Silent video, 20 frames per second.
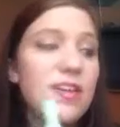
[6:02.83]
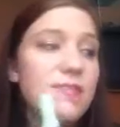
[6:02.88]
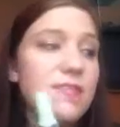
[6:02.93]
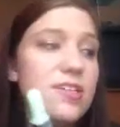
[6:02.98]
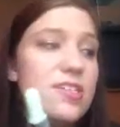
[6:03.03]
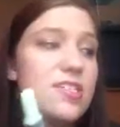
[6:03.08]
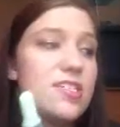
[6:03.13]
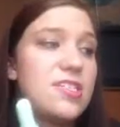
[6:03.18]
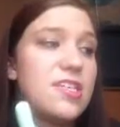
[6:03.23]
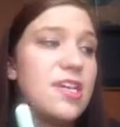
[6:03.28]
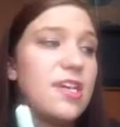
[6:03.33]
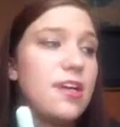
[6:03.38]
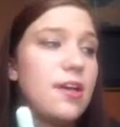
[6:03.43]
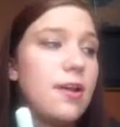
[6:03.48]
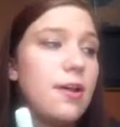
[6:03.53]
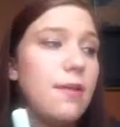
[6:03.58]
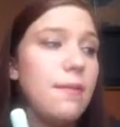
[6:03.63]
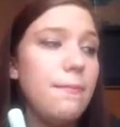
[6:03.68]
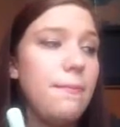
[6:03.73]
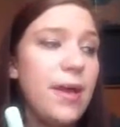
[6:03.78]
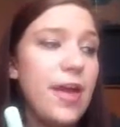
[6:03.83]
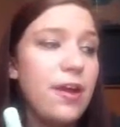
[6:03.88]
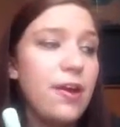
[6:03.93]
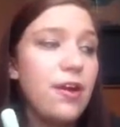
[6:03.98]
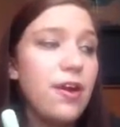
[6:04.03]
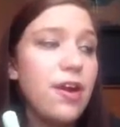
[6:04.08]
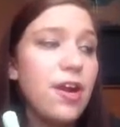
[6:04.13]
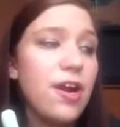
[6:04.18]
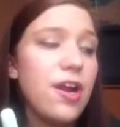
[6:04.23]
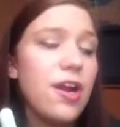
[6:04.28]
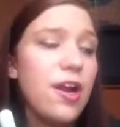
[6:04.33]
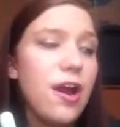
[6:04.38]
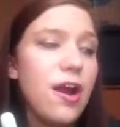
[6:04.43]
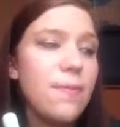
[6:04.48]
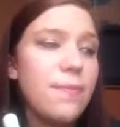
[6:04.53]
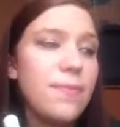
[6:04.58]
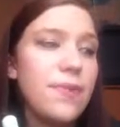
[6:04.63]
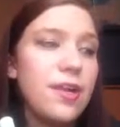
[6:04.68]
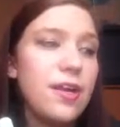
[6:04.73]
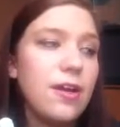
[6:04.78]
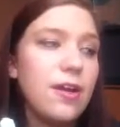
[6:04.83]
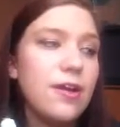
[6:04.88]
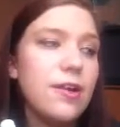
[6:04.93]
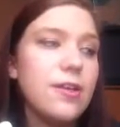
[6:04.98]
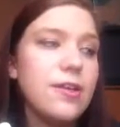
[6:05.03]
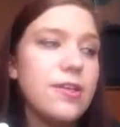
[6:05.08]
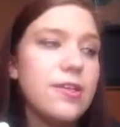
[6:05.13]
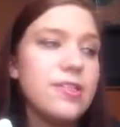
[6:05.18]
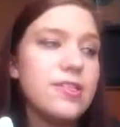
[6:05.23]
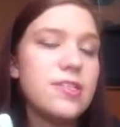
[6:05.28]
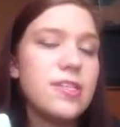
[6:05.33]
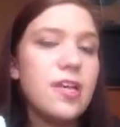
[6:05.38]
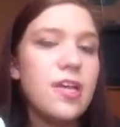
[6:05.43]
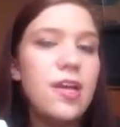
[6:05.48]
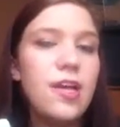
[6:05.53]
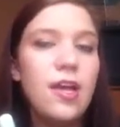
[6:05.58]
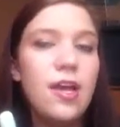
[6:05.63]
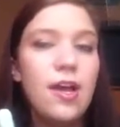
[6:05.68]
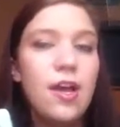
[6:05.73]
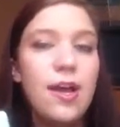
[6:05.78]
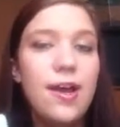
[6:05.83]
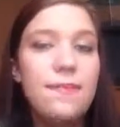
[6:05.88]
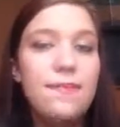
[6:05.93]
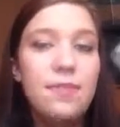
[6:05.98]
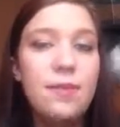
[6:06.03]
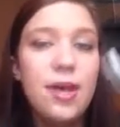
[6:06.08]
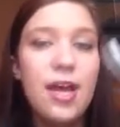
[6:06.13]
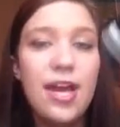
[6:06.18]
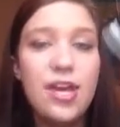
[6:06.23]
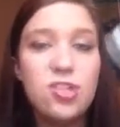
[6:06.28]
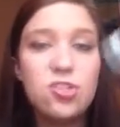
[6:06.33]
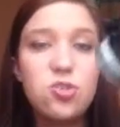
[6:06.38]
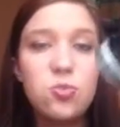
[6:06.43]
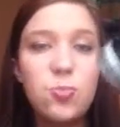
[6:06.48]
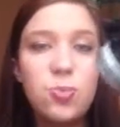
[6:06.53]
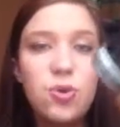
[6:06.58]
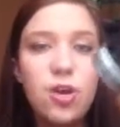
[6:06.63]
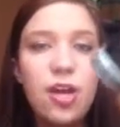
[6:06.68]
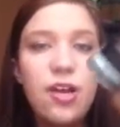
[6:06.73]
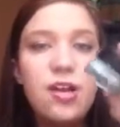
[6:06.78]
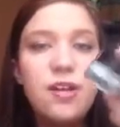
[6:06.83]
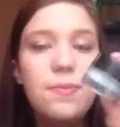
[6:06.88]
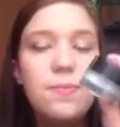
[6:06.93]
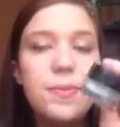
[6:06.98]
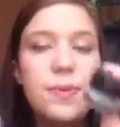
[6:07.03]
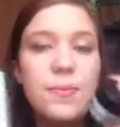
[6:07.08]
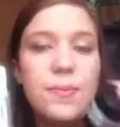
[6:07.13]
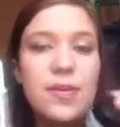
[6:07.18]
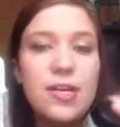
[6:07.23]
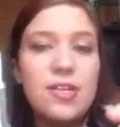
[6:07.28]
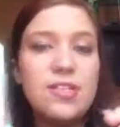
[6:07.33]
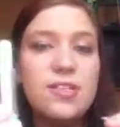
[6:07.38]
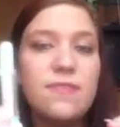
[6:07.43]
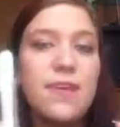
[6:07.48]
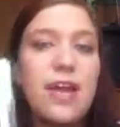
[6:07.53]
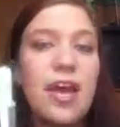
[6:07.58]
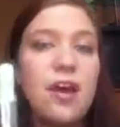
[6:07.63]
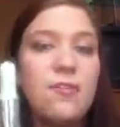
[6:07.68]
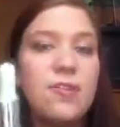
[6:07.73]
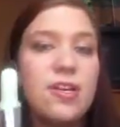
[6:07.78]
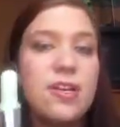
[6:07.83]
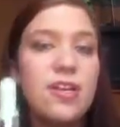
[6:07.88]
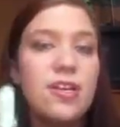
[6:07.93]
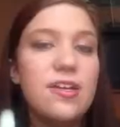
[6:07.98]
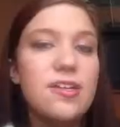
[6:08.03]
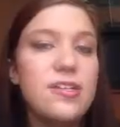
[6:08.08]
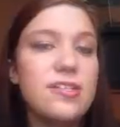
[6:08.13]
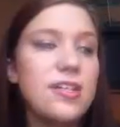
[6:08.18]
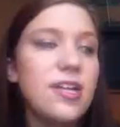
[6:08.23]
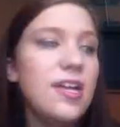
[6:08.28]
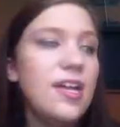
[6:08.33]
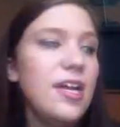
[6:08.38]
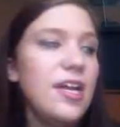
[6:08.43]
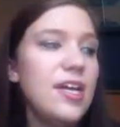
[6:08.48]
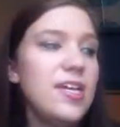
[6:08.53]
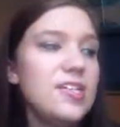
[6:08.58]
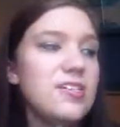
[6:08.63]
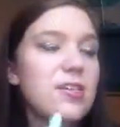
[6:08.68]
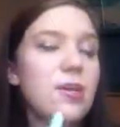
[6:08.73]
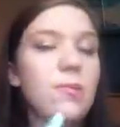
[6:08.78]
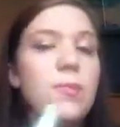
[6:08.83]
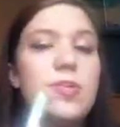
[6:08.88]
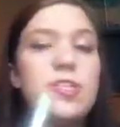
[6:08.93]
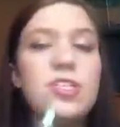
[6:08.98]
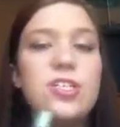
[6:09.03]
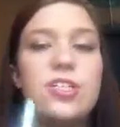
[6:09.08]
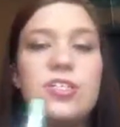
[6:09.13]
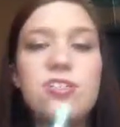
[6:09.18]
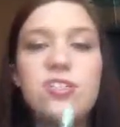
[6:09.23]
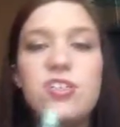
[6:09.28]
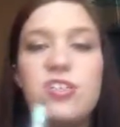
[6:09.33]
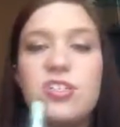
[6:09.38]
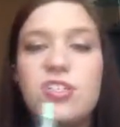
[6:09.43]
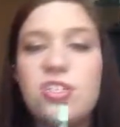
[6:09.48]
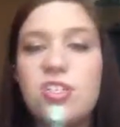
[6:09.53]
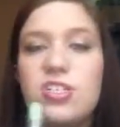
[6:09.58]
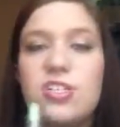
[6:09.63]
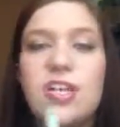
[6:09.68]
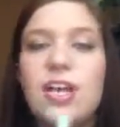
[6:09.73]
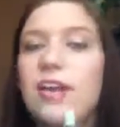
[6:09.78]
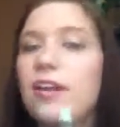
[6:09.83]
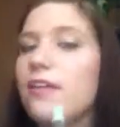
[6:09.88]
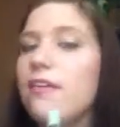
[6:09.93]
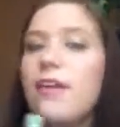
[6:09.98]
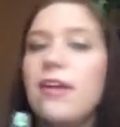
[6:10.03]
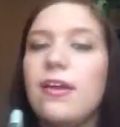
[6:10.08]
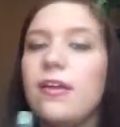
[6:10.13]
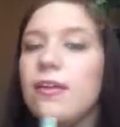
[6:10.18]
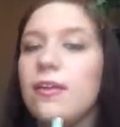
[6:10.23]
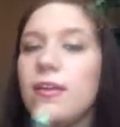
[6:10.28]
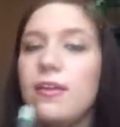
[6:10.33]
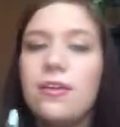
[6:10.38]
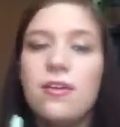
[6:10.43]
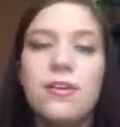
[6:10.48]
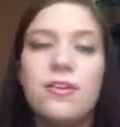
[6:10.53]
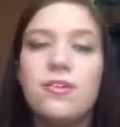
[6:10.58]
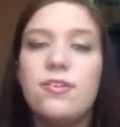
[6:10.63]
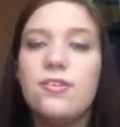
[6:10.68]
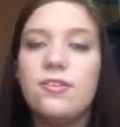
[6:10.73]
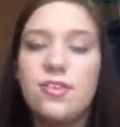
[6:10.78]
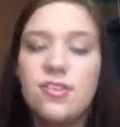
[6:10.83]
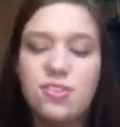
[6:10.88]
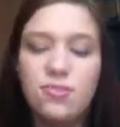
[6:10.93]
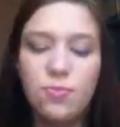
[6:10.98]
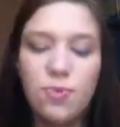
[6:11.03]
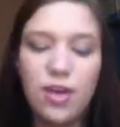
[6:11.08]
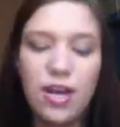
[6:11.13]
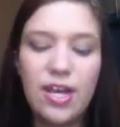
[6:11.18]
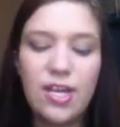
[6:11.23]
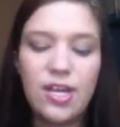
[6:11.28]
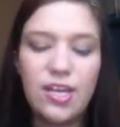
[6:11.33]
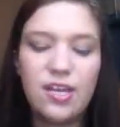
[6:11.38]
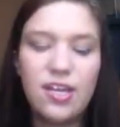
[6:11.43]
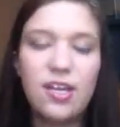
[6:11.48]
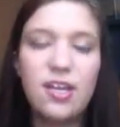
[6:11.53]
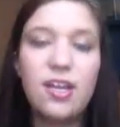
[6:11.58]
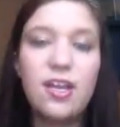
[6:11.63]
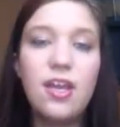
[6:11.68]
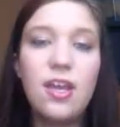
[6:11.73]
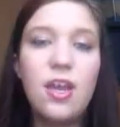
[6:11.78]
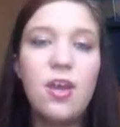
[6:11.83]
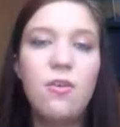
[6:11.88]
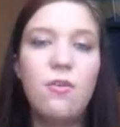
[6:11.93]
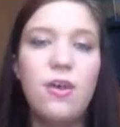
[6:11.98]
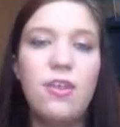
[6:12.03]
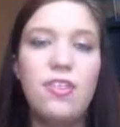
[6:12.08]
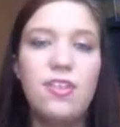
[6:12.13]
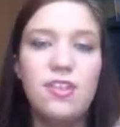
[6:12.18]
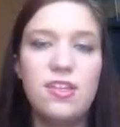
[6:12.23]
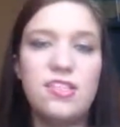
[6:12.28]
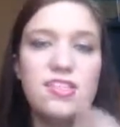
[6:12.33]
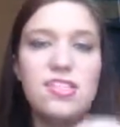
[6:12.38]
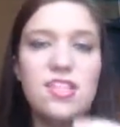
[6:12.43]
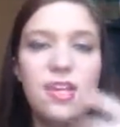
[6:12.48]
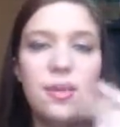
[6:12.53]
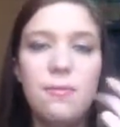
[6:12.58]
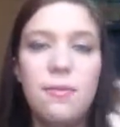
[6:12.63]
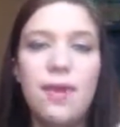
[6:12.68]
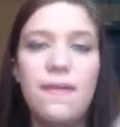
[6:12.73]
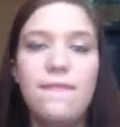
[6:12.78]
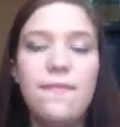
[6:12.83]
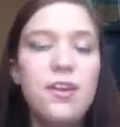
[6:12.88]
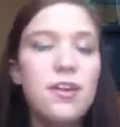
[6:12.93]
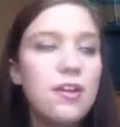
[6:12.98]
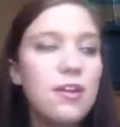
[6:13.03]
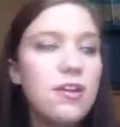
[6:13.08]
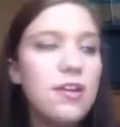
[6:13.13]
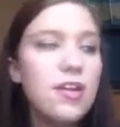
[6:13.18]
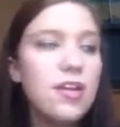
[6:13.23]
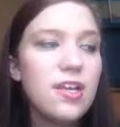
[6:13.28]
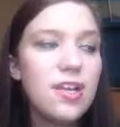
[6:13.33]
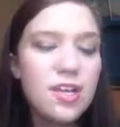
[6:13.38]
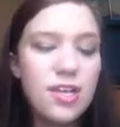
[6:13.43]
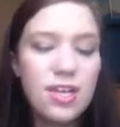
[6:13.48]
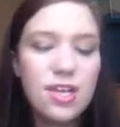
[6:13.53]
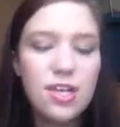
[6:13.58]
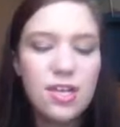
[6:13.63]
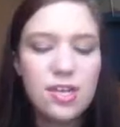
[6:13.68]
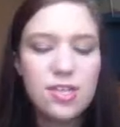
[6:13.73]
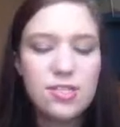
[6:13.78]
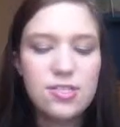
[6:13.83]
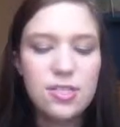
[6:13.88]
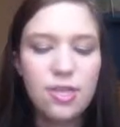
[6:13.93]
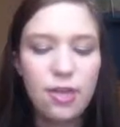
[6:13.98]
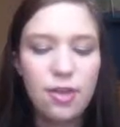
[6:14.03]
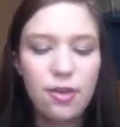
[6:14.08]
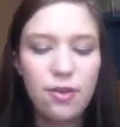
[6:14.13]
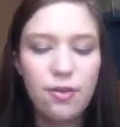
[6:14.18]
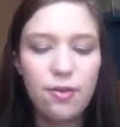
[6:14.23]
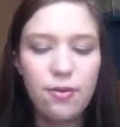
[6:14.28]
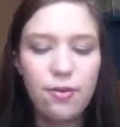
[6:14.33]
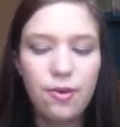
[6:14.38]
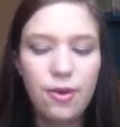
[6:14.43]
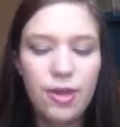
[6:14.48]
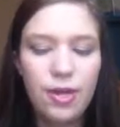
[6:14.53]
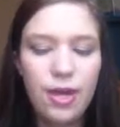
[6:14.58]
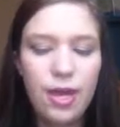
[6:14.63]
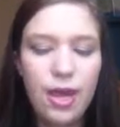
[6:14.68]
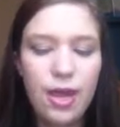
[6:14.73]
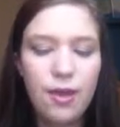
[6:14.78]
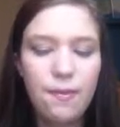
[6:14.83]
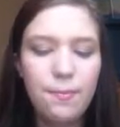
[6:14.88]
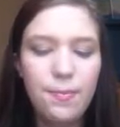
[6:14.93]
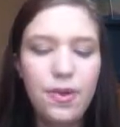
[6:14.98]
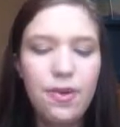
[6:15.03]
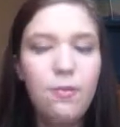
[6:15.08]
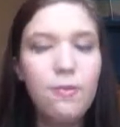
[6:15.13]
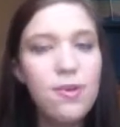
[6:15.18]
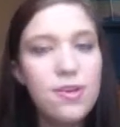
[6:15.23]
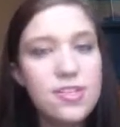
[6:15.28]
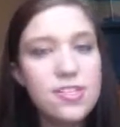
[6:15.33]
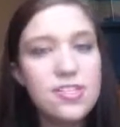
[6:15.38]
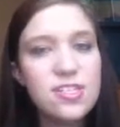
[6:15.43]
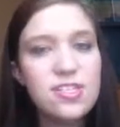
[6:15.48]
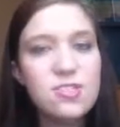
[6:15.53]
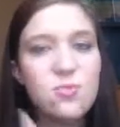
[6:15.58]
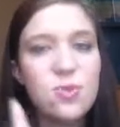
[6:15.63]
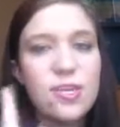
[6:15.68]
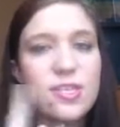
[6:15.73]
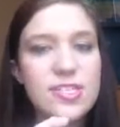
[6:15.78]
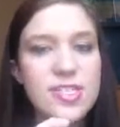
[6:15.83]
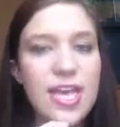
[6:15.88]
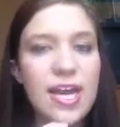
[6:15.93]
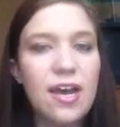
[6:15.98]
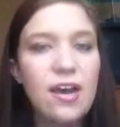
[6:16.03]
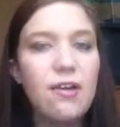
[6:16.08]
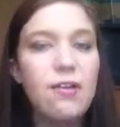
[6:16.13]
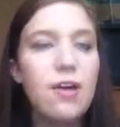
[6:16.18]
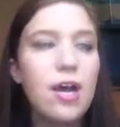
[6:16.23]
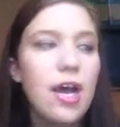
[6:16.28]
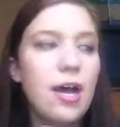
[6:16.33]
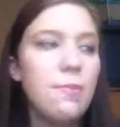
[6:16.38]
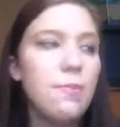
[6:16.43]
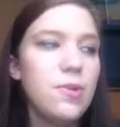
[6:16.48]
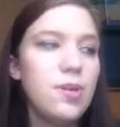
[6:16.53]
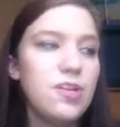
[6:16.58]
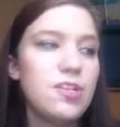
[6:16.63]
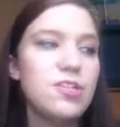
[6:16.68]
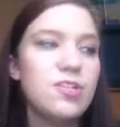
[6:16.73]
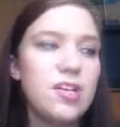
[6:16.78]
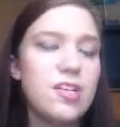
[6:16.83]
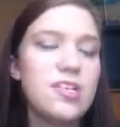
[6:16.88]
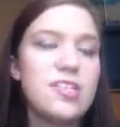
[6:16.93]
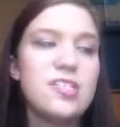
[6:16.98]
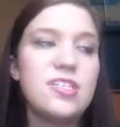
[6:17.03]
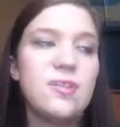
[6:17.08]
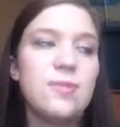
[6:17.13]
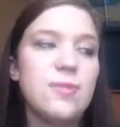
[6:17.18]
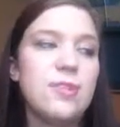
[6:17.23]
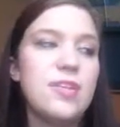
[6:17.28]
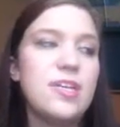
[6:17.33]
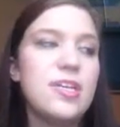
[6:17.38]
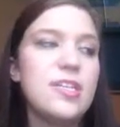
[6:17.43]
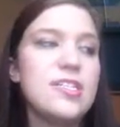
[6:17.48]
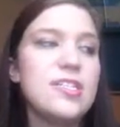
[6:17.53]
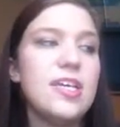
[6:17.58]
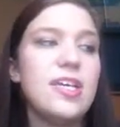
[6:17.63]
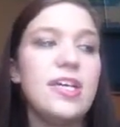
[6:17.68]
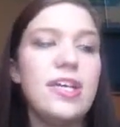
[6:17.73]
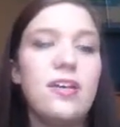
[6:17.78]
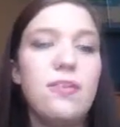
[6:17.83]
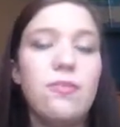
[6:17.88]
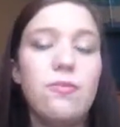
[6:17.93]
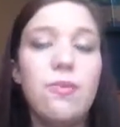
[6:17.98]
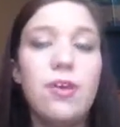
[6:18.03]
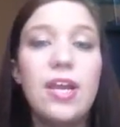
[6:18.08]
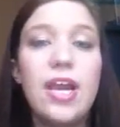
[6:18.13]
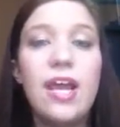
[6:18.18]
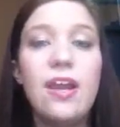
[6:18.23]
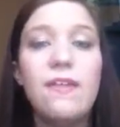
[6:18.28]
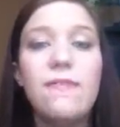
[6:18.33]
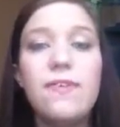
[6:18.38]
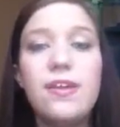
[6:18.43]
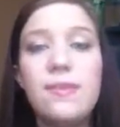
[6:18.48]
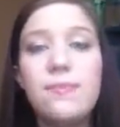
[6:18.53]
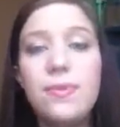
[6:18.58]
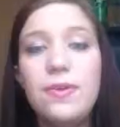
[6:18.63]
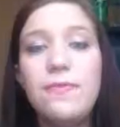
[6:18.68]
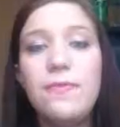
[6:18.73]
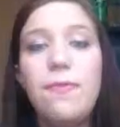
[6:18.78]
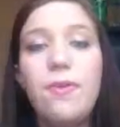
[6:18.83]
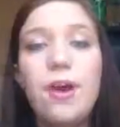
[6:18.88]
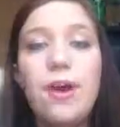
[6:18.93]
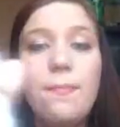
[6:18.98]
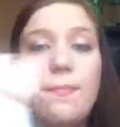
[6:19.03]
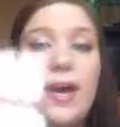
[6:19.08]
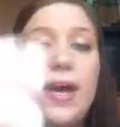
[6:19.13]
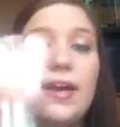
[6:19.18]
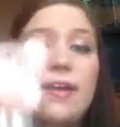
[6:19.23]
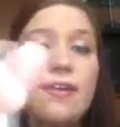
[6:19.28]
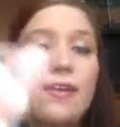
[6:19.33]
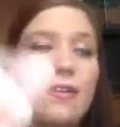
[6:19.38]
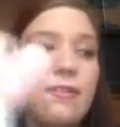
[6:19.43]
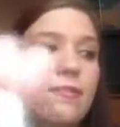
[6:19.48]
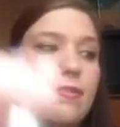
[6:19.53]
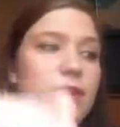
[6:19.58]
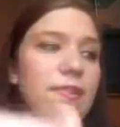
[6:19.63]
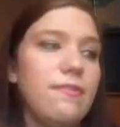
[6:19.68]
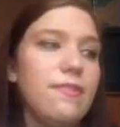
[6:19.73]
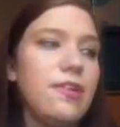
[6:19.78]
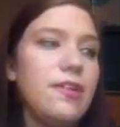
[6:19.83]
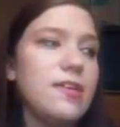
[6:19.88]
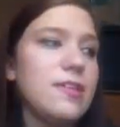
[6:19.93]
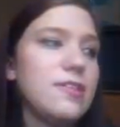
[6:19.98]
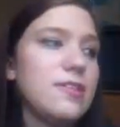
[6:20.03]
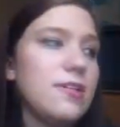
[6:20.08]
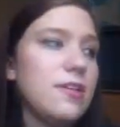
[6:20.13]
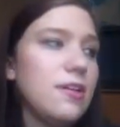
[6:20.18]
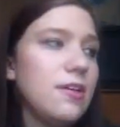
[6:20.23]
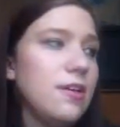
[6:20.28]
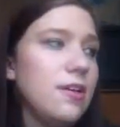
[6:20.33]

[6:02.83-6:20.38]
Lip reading: love this stick better, not because of the actual product, but because of how it is. It's so much easier to just kind of like do this where I need it rather than sticking my finger in it. So yeah, but once this runs out, I'm going to try to stick with this and run out of it before I buy another one of these.